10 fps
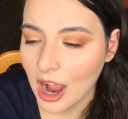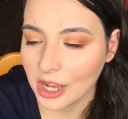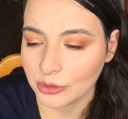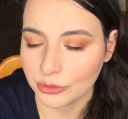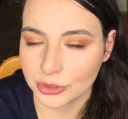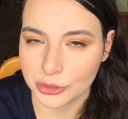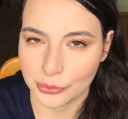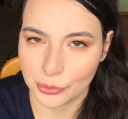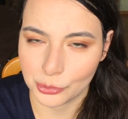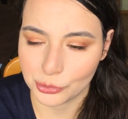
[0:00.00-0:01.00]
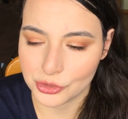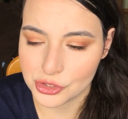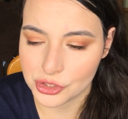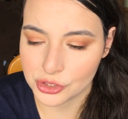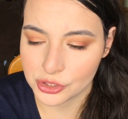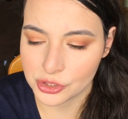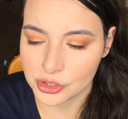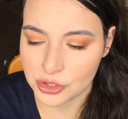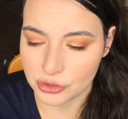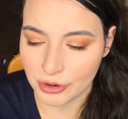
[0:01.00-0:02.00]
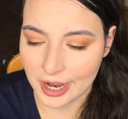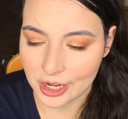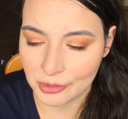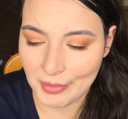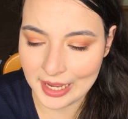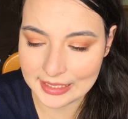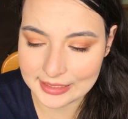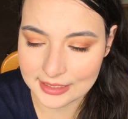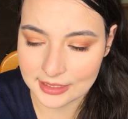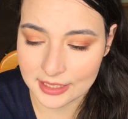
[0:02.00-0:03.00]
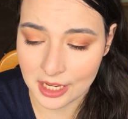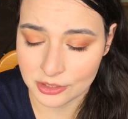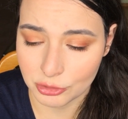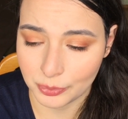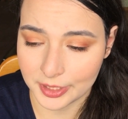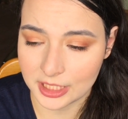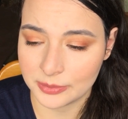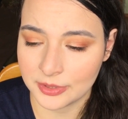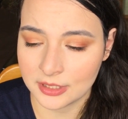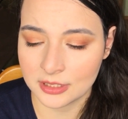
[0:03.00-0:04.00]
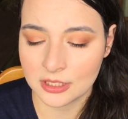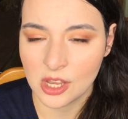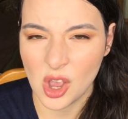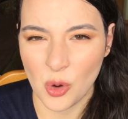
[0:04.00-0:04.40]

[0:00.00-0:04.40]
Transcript: I also bought 2 hair masks as replacements.